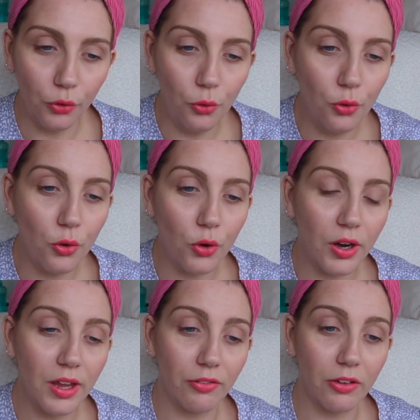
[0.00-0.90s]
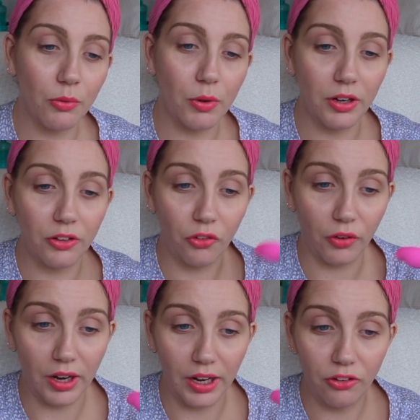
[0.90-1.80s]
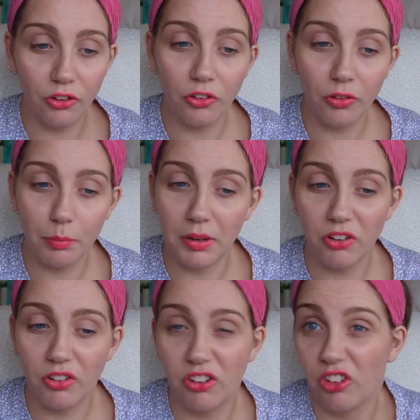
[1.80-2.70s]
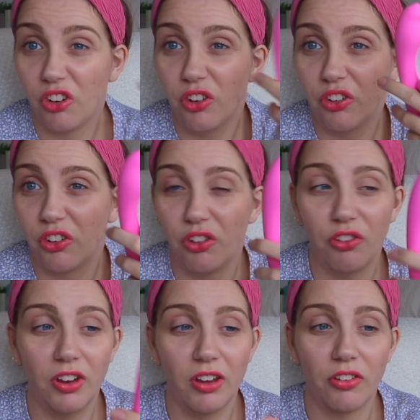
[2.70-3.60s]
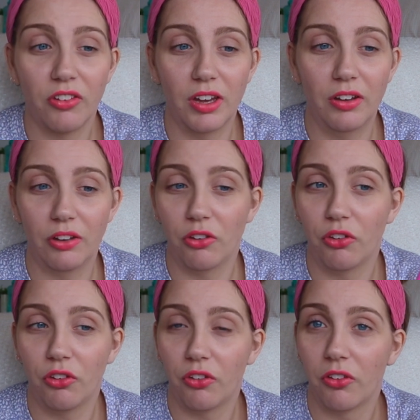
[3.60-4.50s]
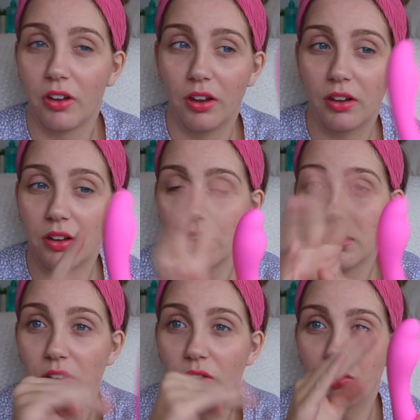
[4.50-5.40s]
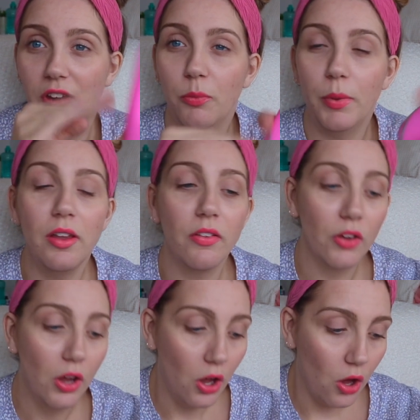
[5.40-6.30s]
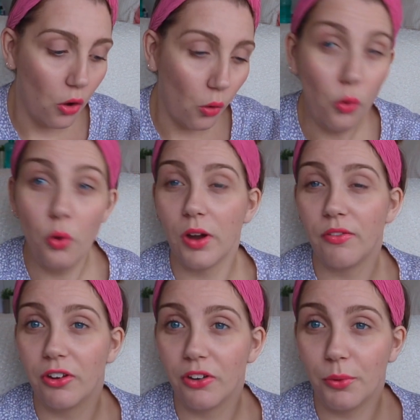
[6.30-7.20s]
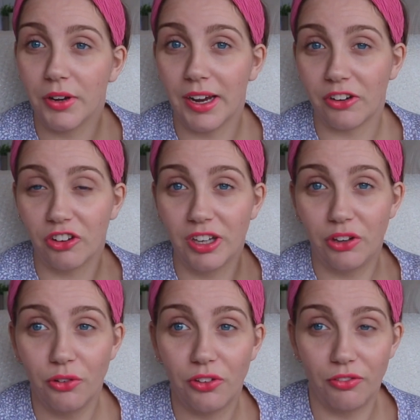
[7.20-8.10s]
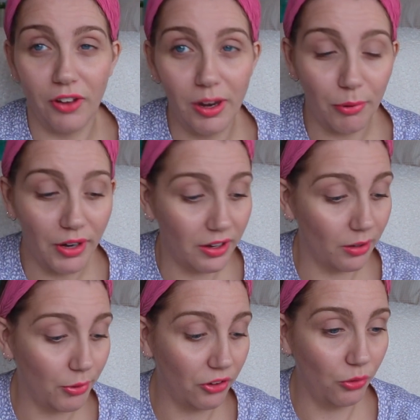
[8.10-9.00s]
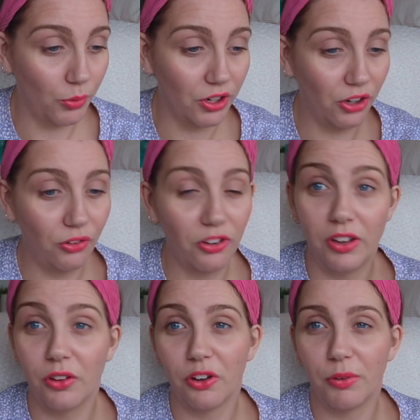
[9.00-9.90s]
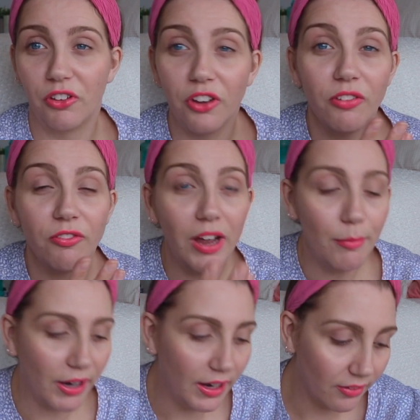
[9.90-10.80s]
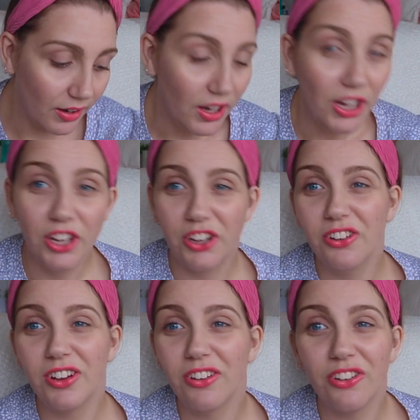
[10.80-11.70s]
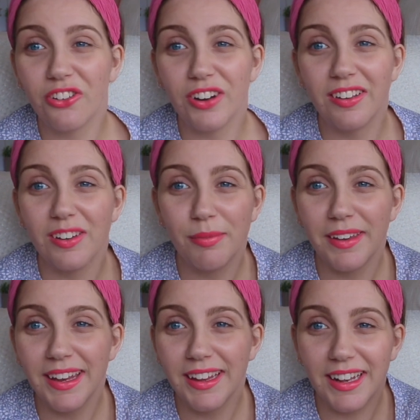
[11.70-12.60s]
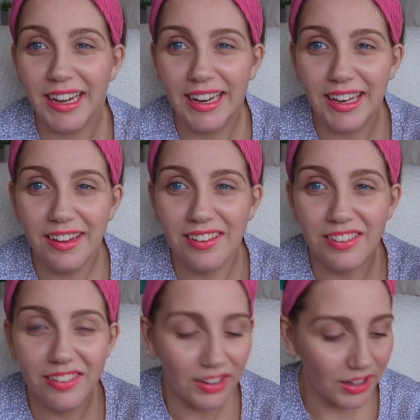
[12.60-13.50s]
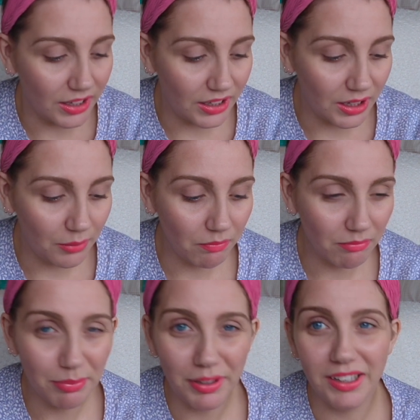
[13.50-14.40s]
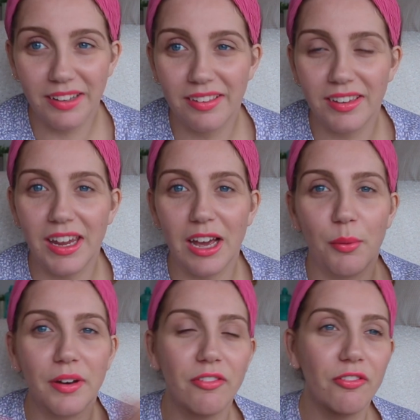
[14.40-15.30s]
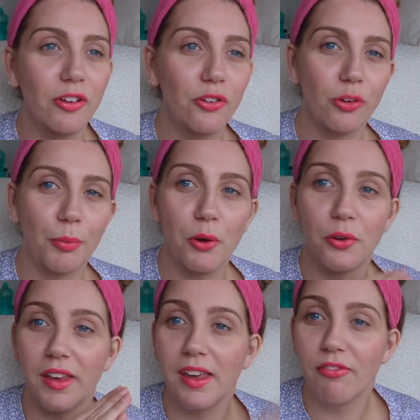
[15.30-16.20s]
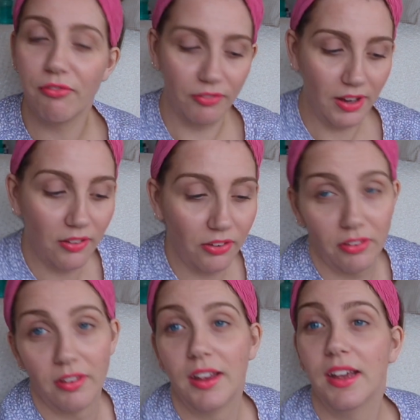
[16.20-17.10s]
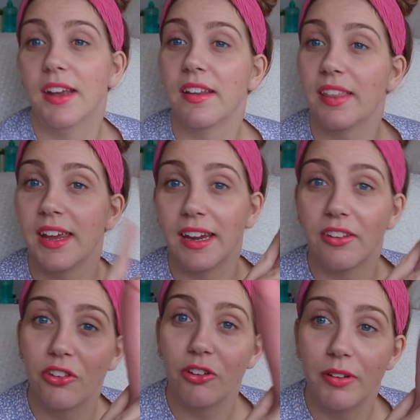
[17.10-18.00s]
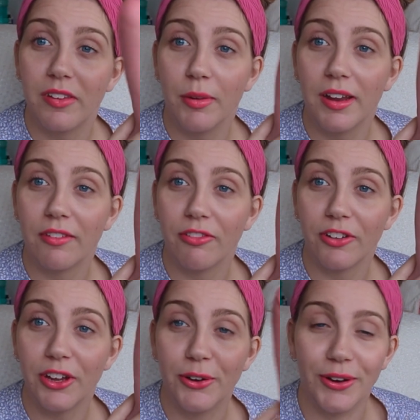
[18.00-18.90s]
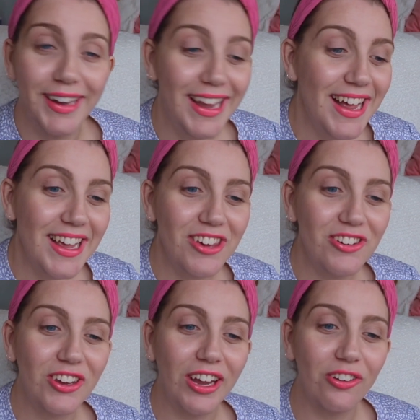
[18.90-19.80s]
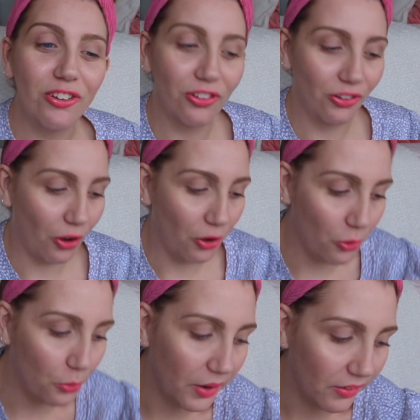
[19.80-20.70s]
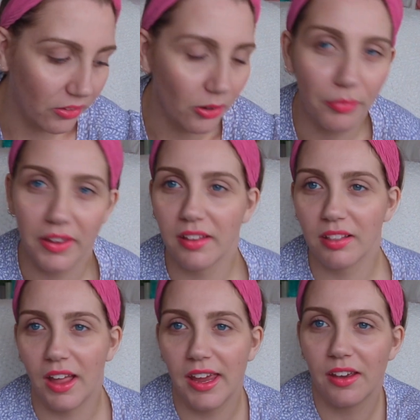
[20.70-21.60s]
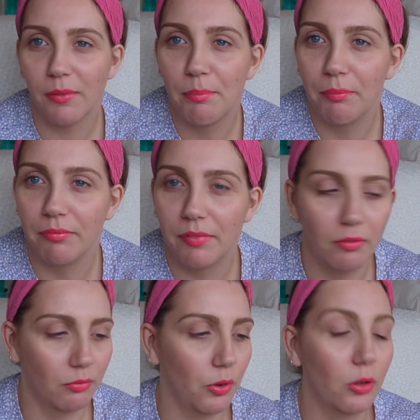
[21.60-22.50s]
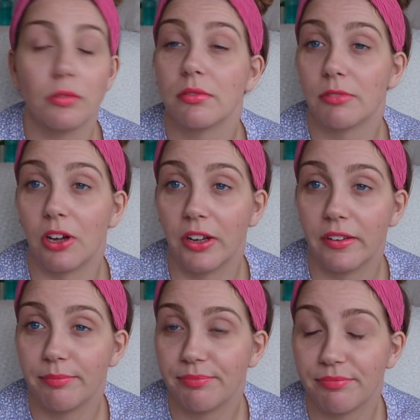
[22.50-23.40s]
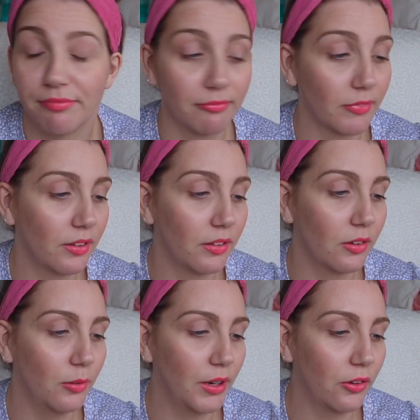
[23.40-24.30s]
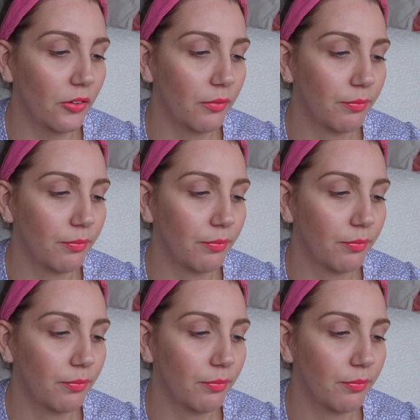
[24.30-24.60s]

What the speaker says: Or if you want to try just penetration, you could just use this and then just use this bit. Or if you don't want to actually use a vibrator, but you want to use a dildo which doesn't vibrate, you can just try something like this. But yeah, whatever floats your boat. If this thing is too intimidating for you, you can just go with something like, oh god, oh my god.